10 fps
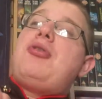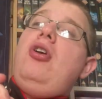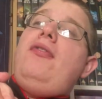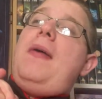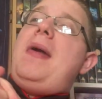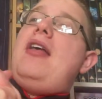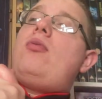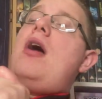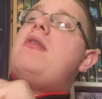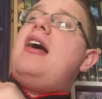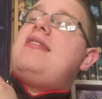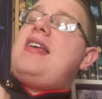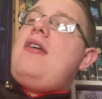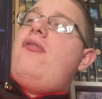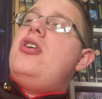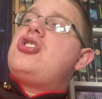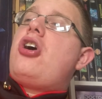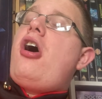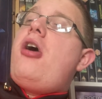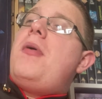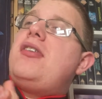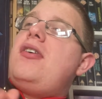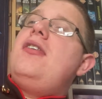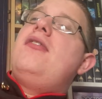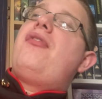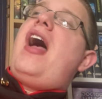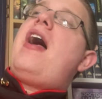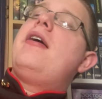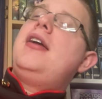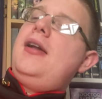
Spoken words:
absolutely love that bit as well. That's how Voyager got home. I do love that.